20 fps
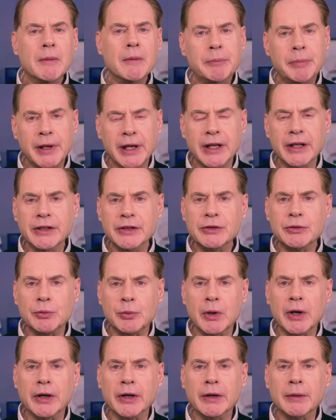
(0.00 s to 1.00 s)
pins
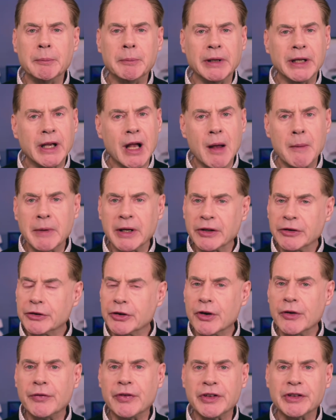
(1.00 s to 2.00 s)
were becoming
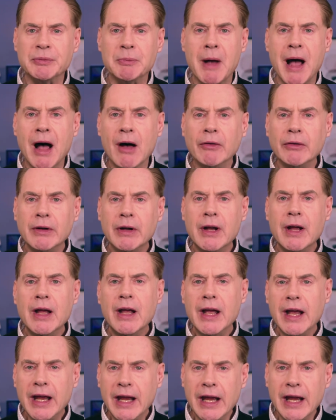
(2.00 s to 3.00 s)
surface mount,
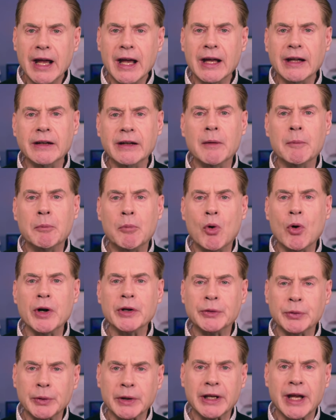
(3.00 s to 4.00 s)
and
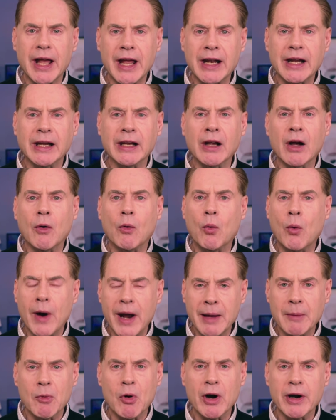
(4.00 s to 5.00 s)
boards were getting
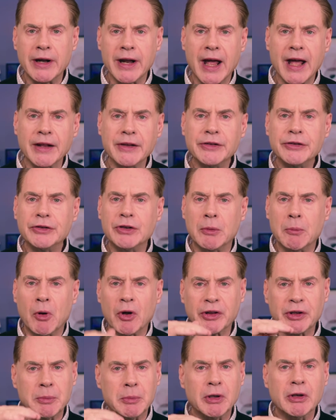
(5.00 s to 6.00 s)
way more dense, so
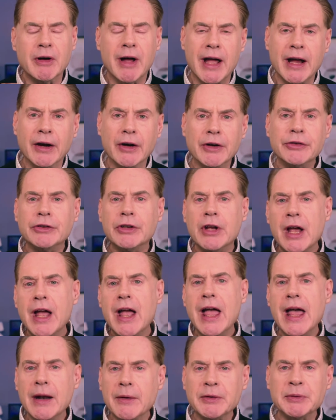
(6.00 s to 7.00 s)
multiple layers,
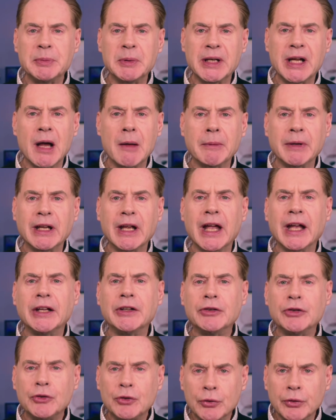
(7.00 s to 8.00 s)
and it was becoming
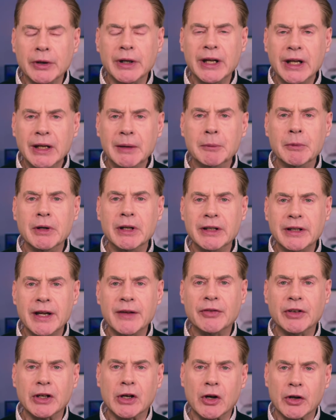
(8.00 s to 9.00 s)
extremely
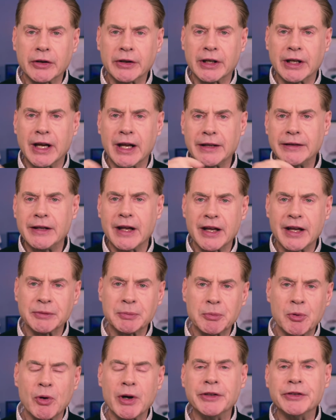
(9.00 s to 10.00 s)
difficult to get test
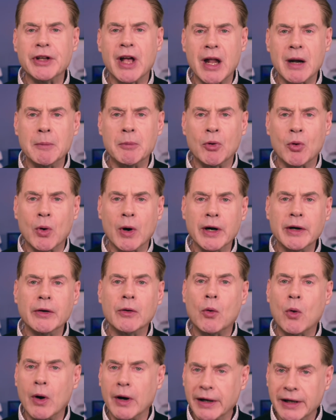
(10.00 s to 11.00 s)
points on a board
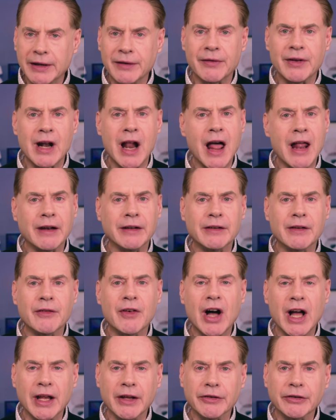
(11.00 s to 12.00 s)
or even on a
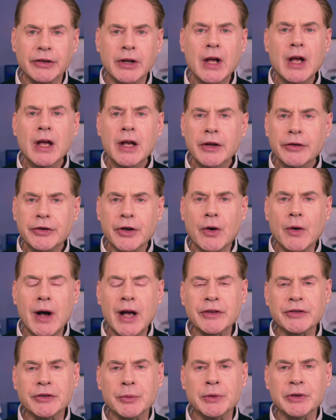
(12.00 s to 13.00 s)
device. So
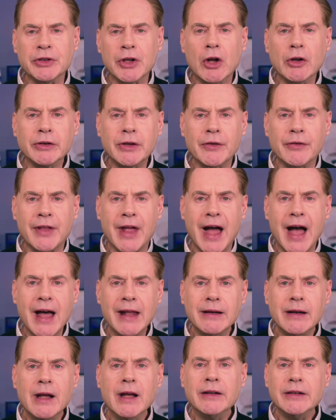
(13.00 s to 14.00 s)
as a result of that,
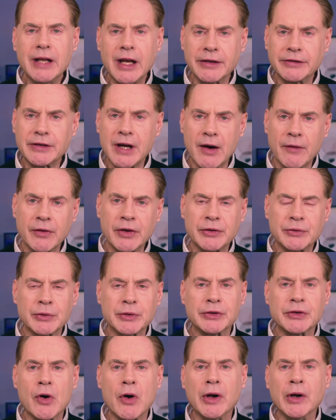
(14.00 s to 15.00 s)
test coverage
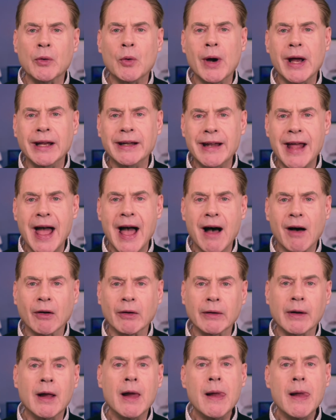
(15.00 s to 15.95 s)
was going way down